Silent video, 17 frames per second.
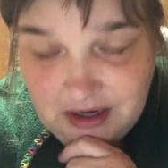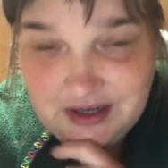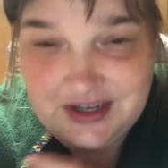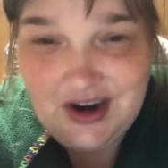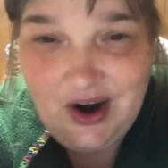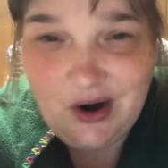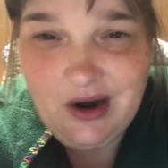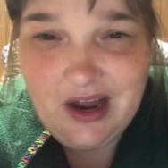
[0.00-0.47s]

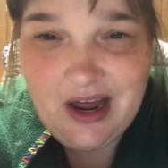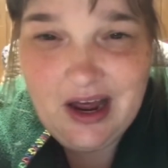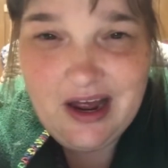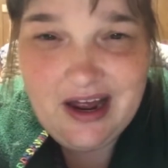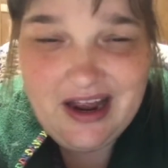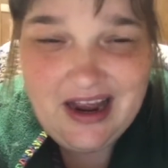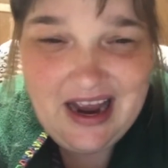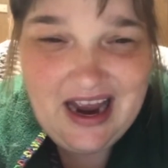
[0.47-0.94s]
Darla
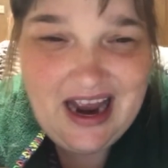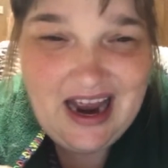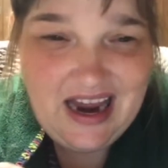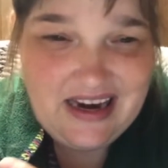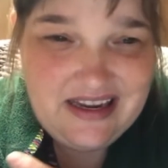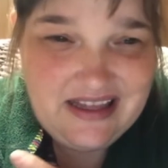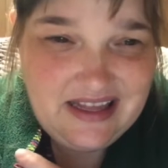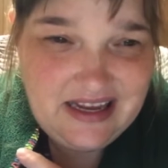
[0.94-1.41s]

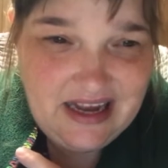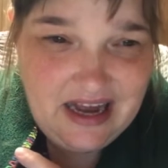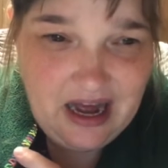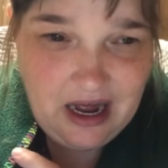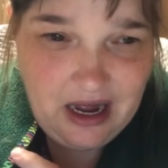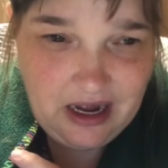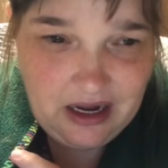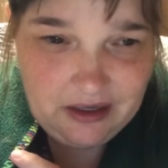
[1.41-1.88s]
at the
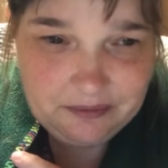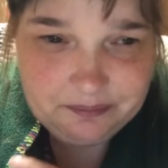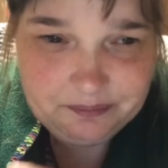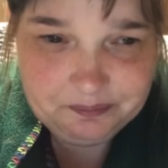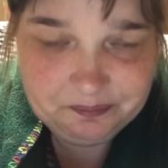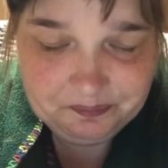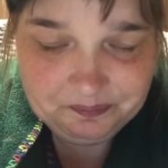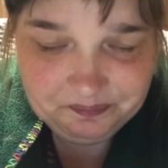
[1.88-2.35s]
uh,
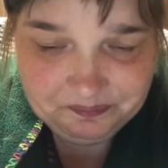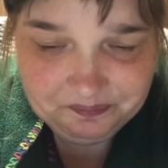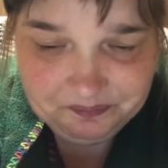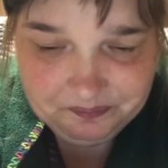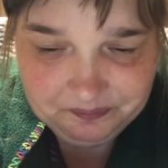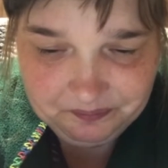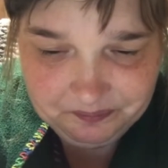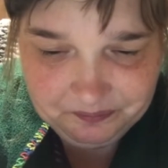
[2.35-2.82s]

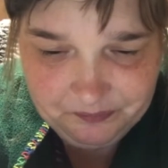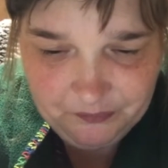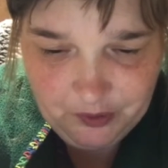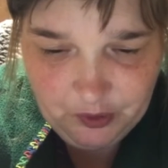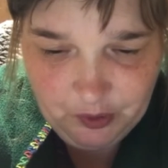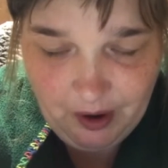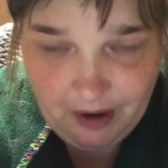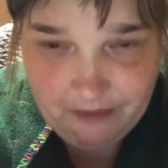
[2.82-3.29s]

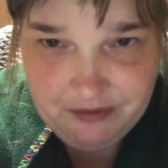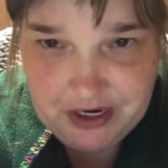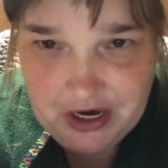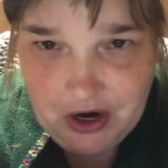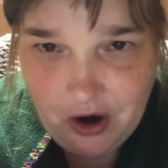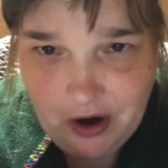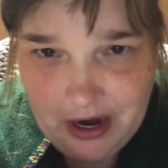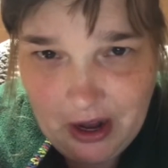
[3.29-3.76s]
Crafty
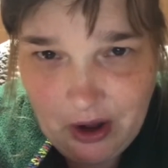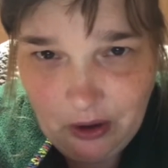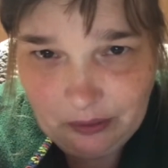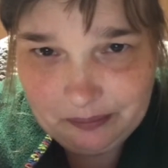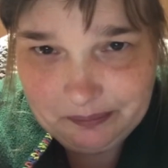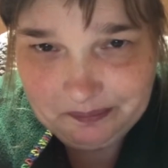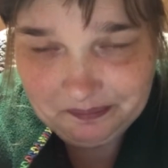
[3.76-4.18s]
Yarn Owl